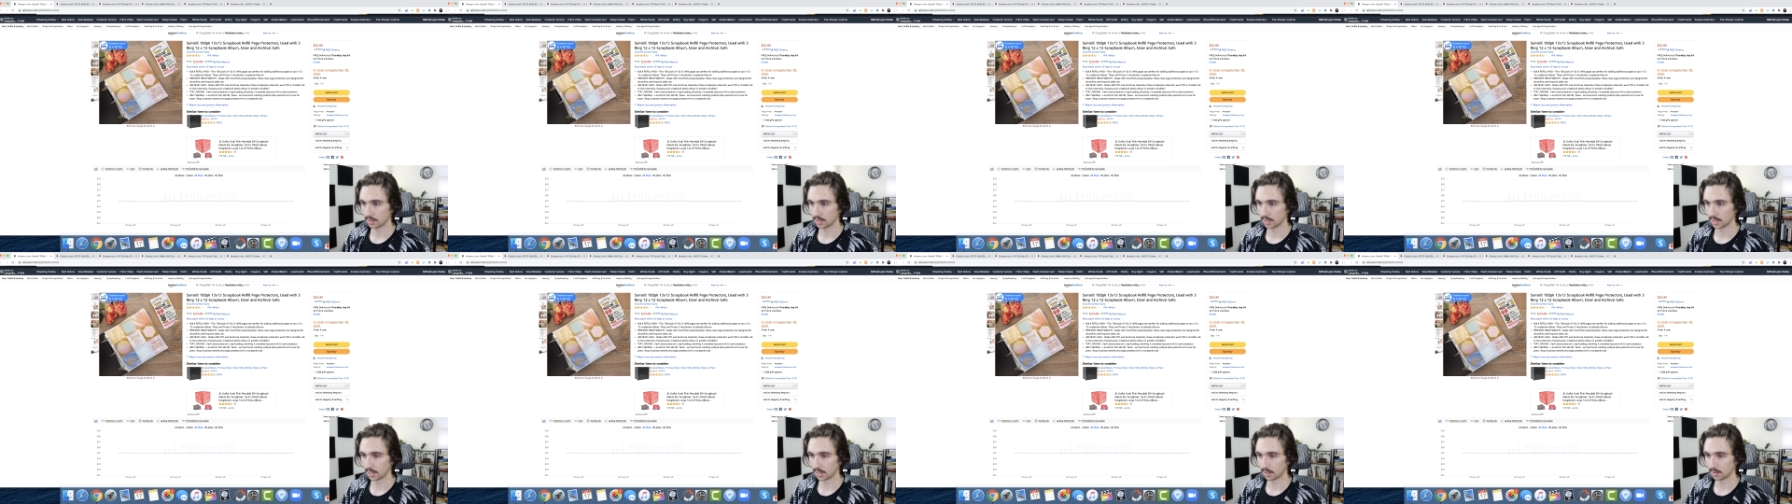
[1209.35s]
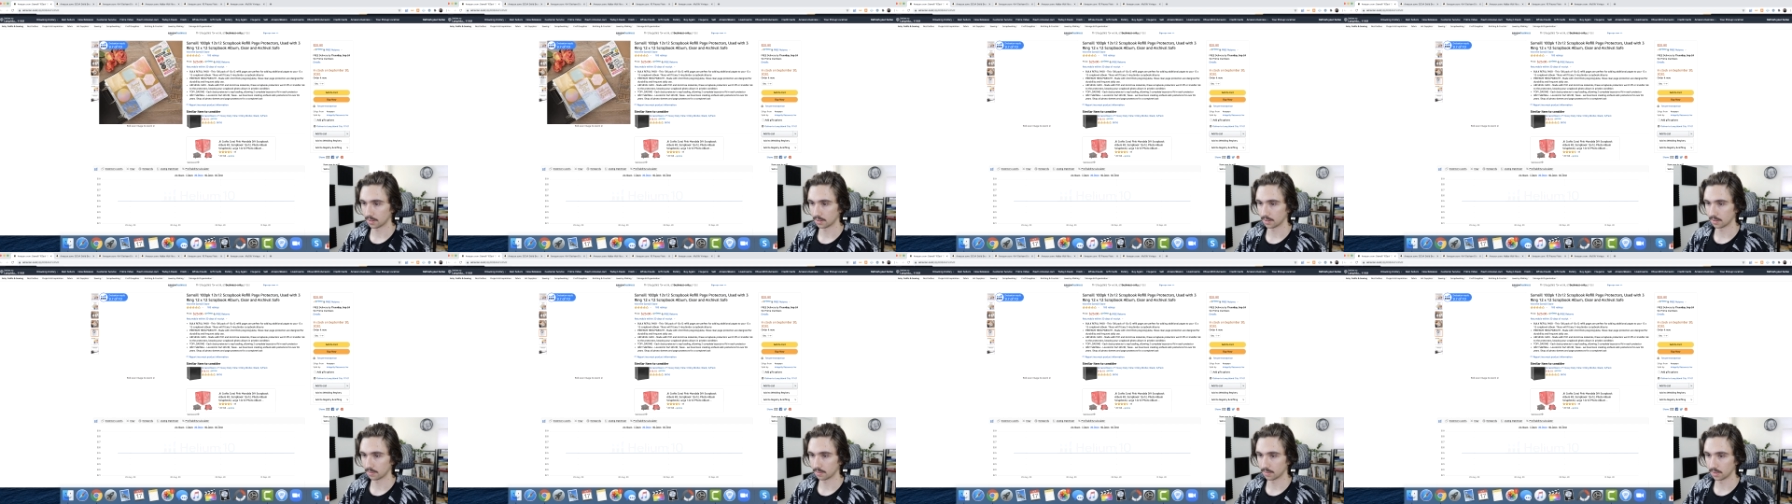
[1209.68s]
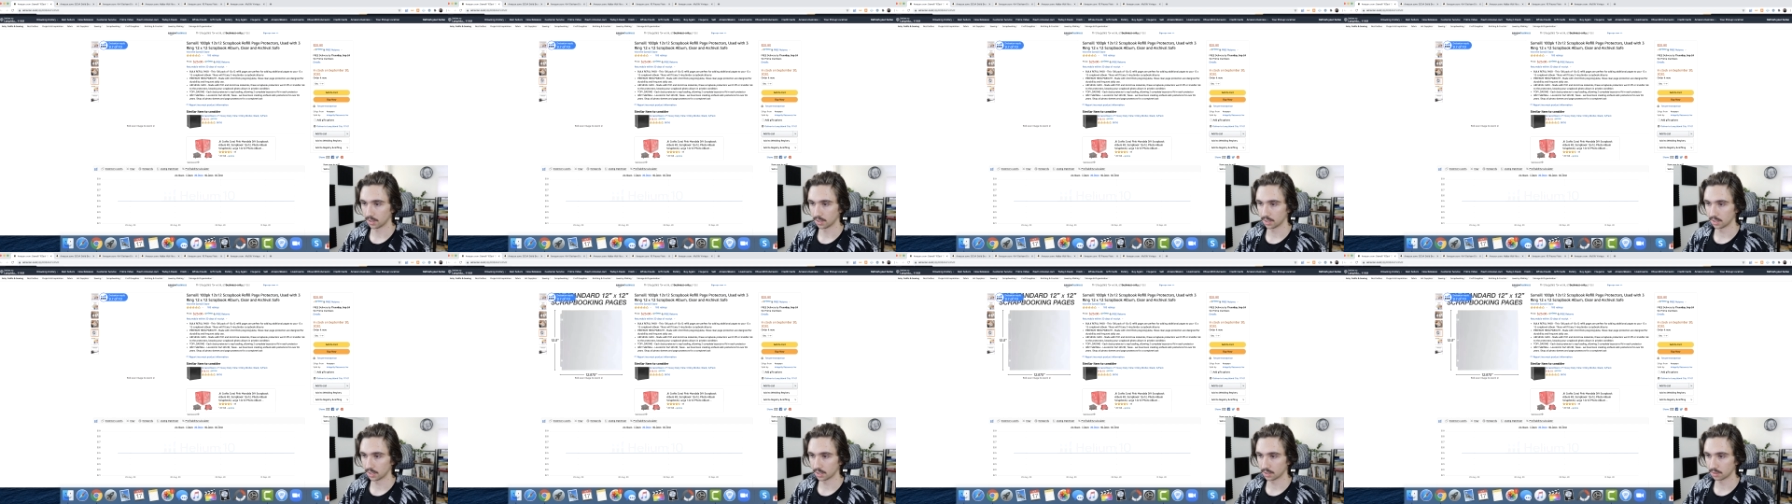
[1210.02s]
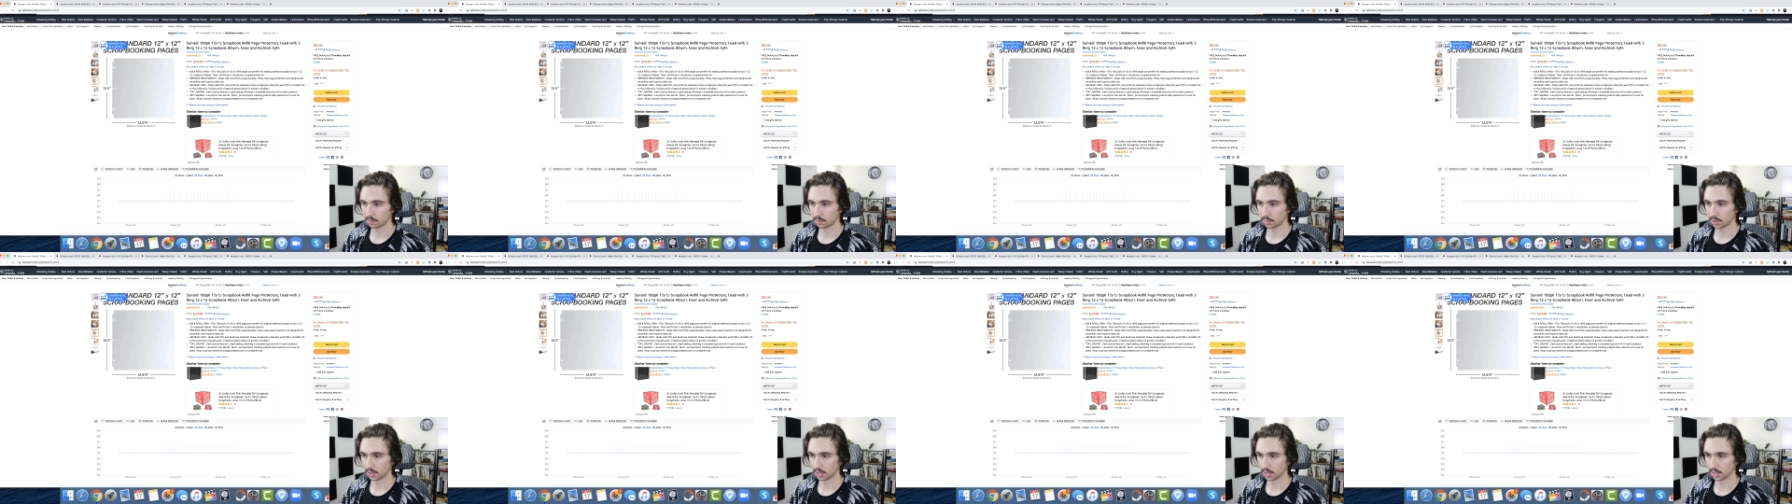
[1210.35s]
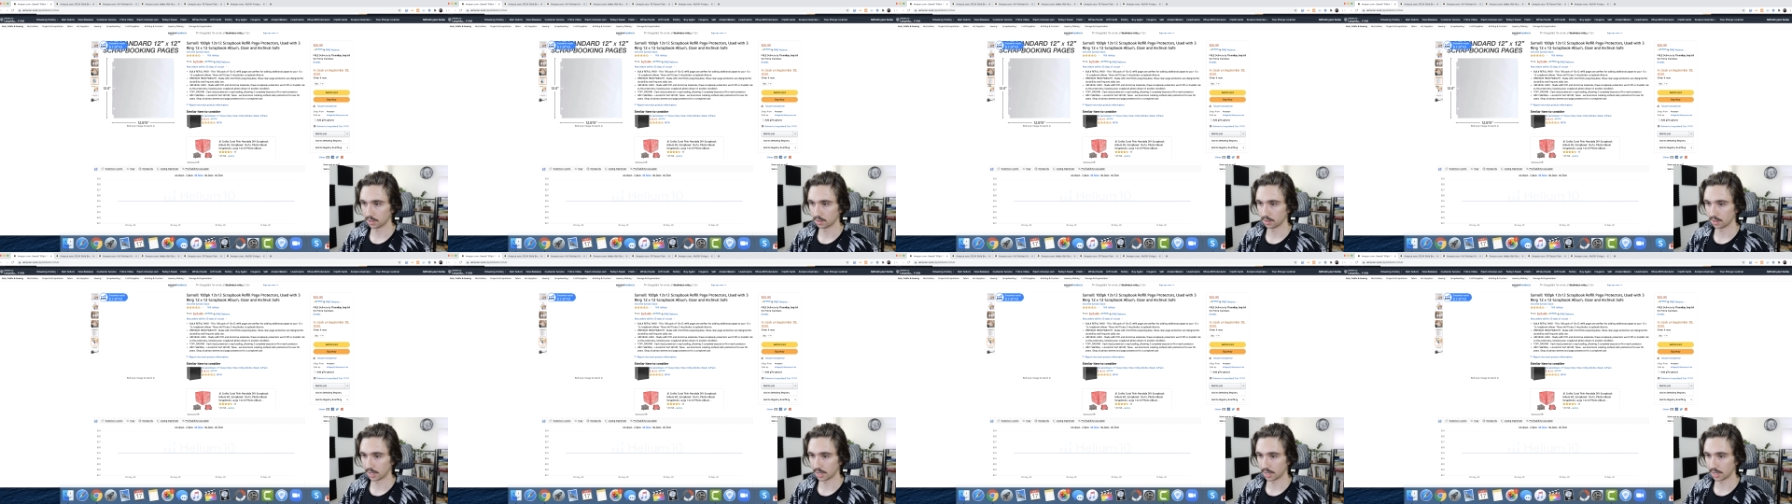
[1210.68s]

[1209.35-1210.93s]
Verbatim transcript: yeah, the listing's pretty good.